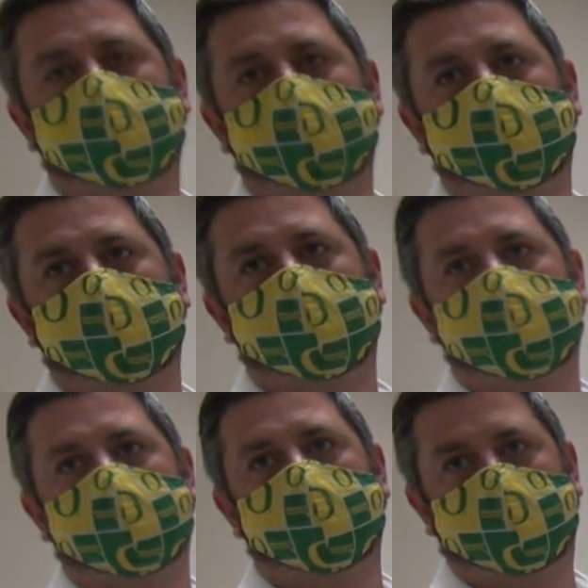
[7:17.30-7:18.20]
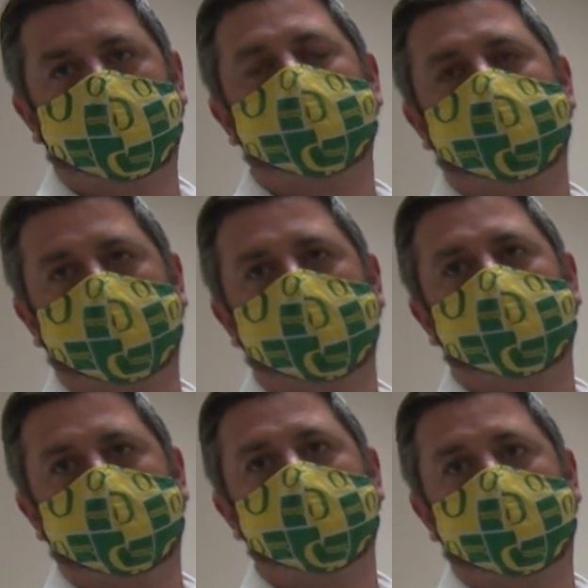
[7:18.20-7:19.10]
in their ear,
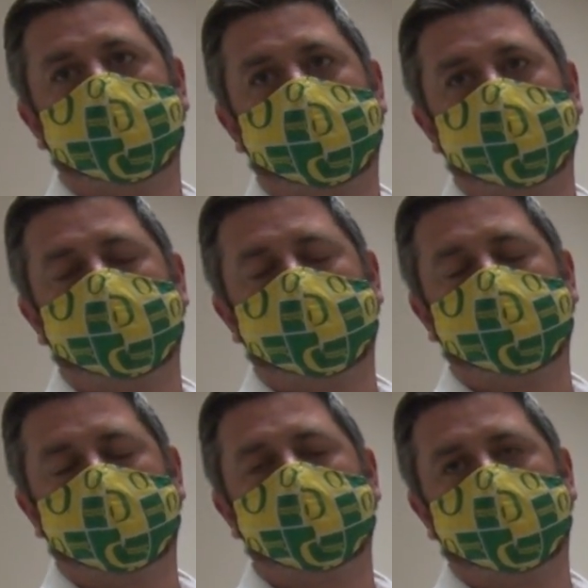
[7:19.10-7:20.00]
you know?